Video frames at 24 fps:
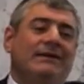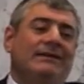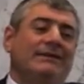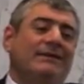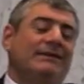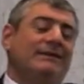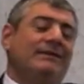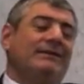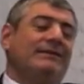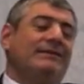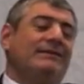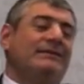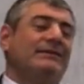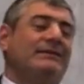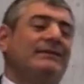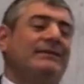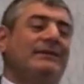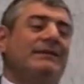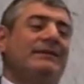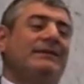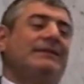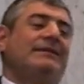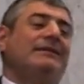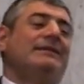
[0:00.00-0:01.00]
even if you have
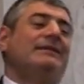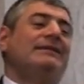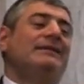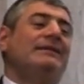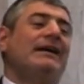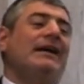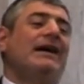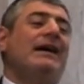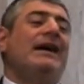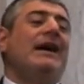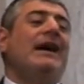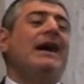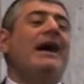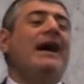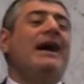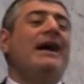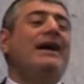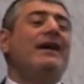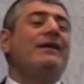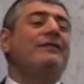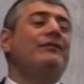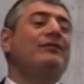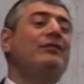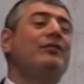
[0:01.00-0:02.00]
a jacket on top I
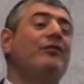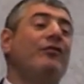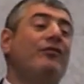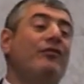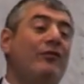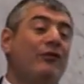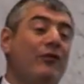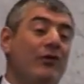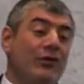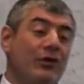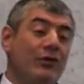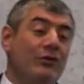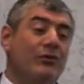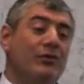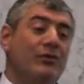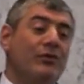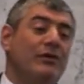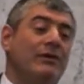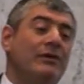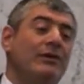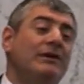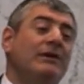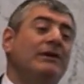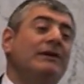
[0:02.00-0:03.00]
have news for you.